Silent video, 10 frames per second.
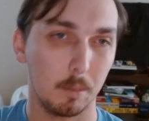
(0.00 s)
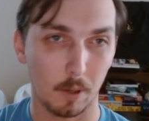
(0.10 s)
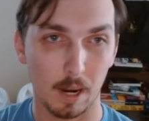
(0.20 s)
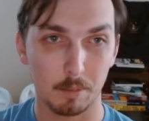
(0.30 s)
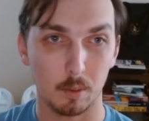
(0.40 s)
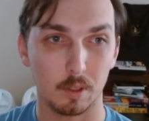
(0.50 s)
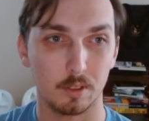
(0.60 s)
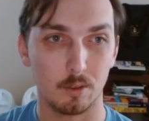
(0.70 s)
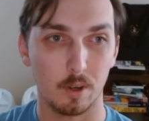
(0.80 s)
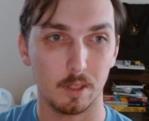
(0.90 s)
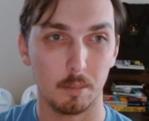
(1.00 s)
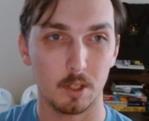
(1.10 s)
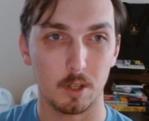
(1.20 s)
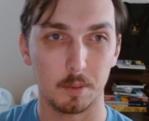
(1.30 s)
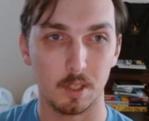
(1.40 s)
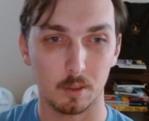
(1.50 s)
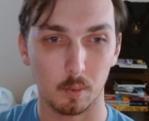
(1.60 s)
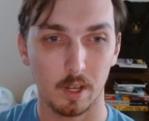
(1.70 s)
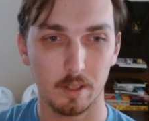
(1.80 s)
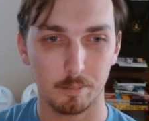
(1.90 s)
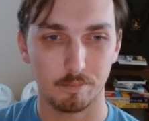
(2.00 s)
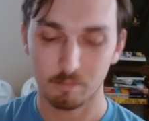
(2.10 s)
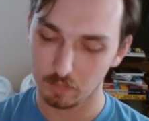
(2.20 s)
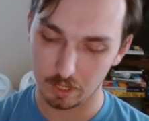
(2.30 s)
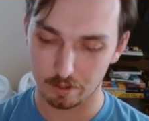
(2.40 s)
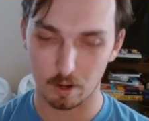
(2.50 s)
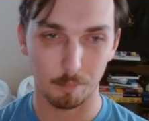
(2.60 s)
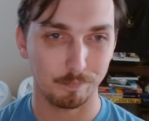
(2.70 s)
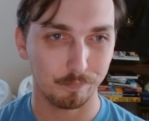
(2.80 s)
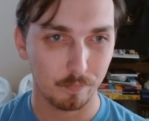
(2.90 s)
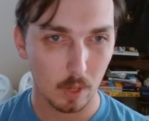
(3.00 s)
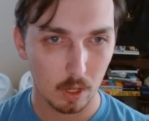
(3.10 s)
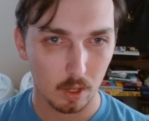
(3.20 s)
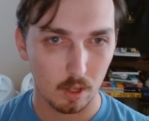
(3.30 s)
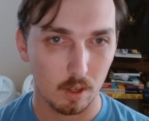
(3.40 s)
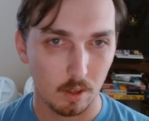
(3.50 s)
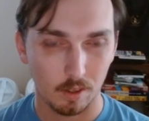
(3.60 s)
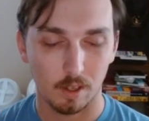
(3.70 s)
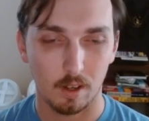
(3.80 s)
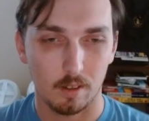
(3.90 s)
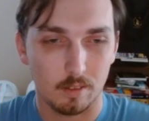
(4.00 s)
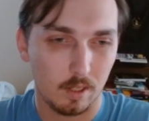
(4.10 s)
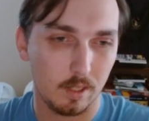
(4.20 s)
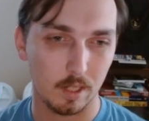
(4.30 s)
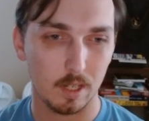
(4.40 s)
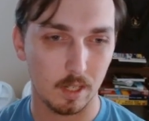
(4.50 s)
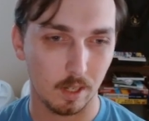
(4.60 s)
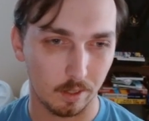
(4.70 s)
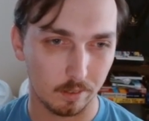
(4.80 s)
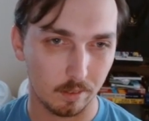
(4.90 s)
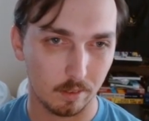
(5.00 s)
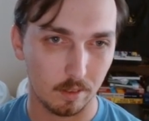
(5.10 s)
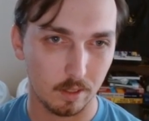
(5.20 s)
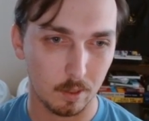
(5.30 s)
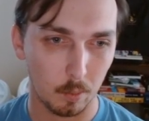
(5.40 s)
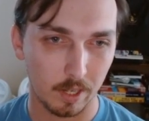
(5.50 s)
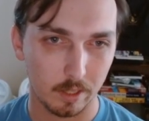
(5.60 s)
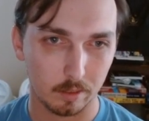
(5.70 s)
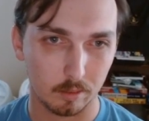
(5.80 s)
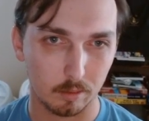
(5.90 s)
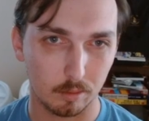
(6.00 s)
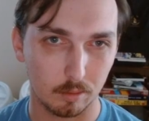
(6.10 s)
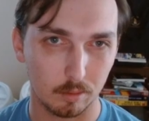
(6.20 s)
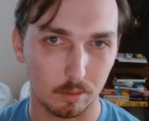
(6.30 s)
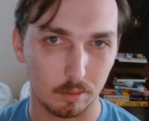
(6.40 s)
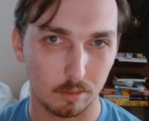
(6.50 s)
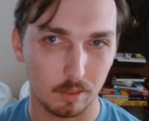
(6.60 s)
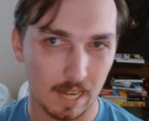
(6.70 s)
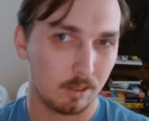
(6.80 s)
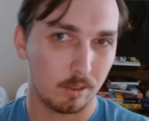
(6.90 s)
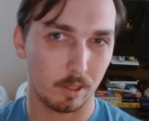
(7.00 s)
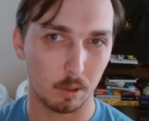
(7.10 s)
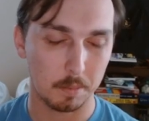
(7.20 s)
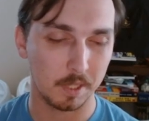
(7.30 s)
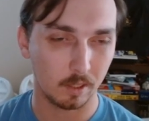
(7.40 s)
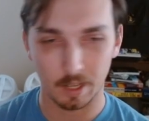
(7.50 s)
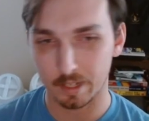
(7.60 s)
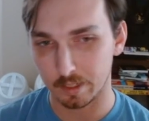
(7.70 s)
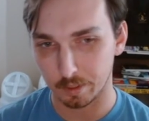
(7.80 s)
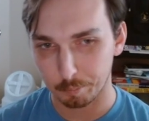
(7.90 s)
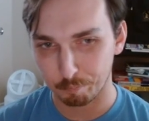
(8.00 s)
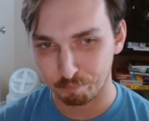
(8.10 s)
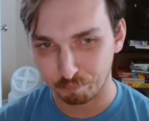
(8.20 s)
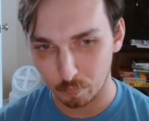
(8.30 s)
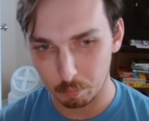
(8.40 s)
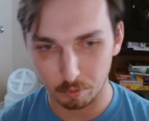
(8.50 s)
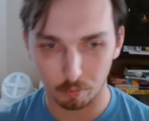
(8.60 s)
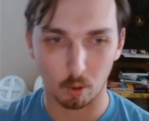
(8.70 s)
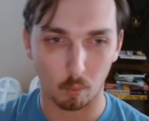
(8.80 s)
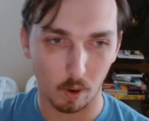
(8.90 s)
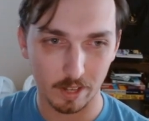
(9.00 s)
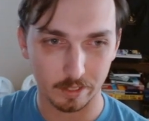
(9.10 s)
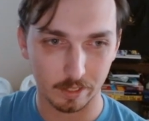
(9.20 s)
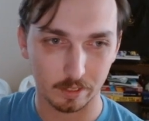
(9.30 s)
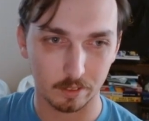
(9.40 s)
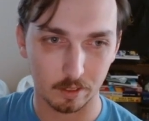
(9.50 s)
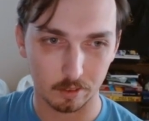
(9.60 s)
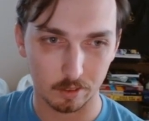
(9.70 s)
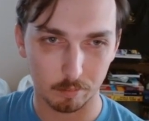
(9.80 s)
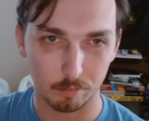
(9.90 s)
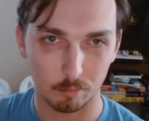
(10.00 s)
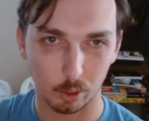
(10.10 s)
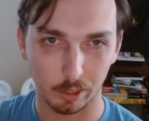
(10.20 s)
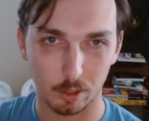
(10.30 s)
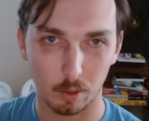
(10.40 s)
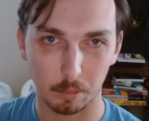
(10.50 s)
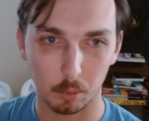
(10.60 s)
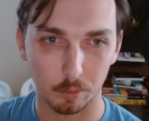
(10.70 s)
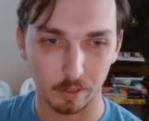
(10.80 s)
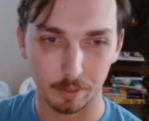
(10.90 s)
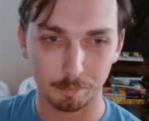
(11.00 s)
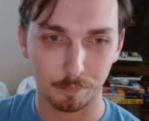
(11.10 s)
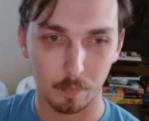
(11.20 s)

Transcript: Perhaps he wants to trade the bishops this way. I don't know. In any way, castling would have been a good idea before white can get this really annoying move in.